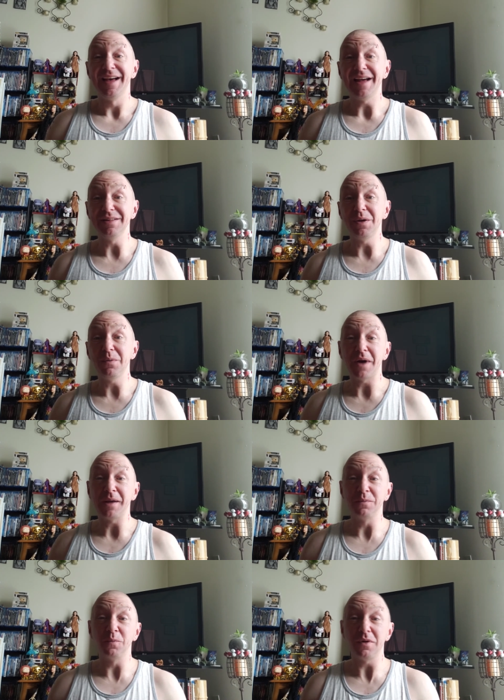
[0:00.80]
Hello,
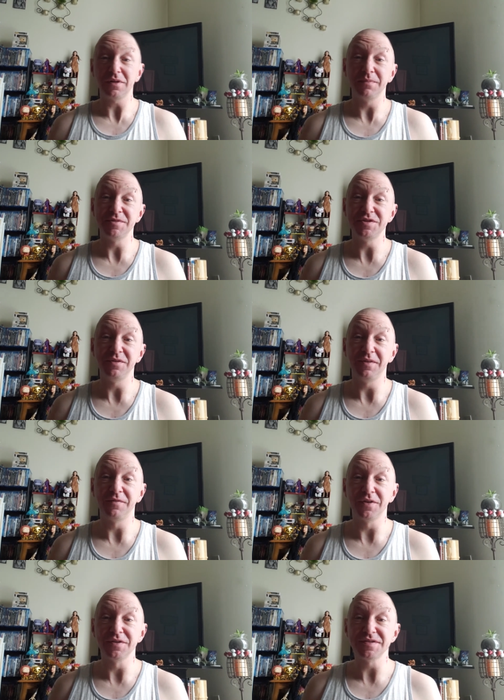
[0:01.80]
and welcome to the
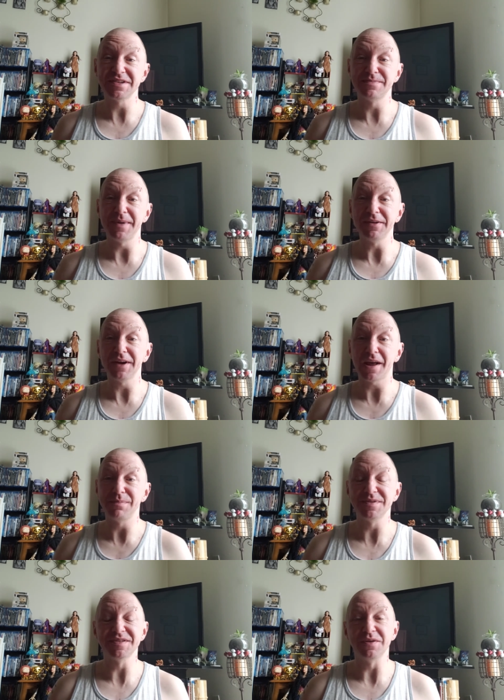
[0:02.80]
first Spirit
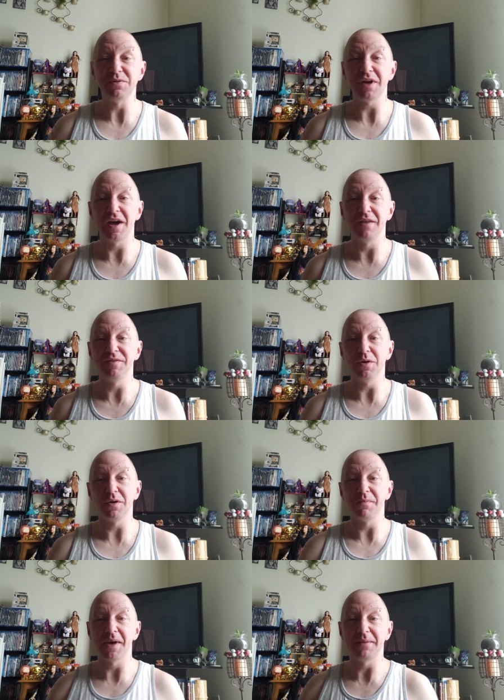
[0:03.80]
episode of
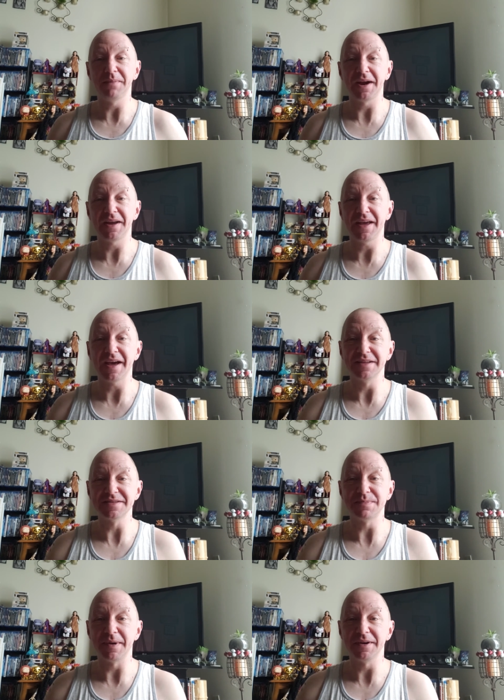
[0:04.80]
Yoga Mind, Body, and
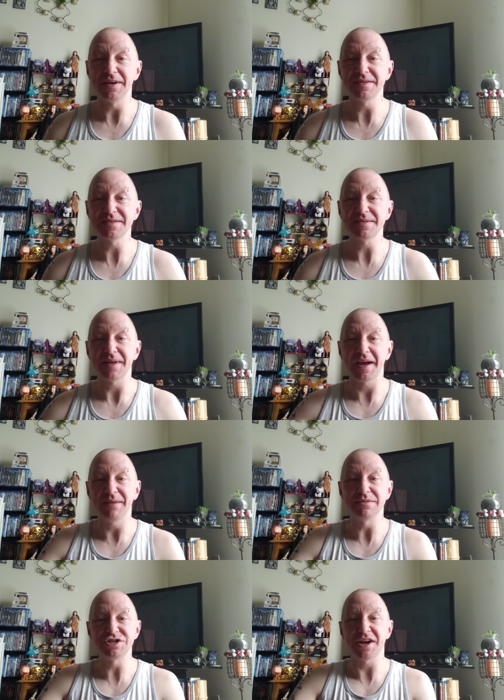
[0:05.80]
Spirit. I
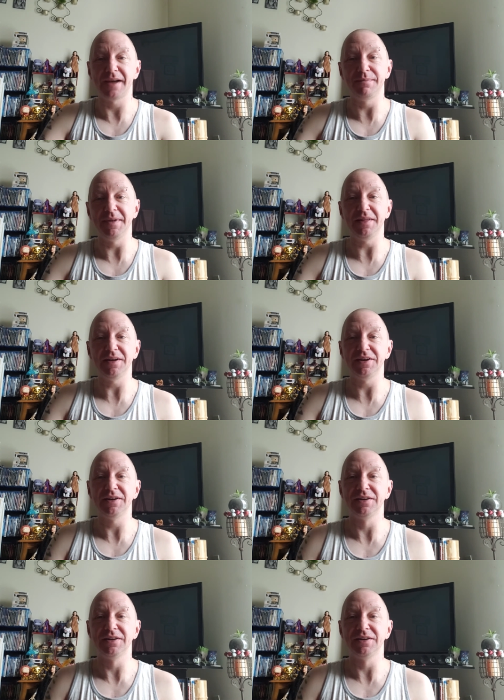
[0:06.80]
am Chad Miller.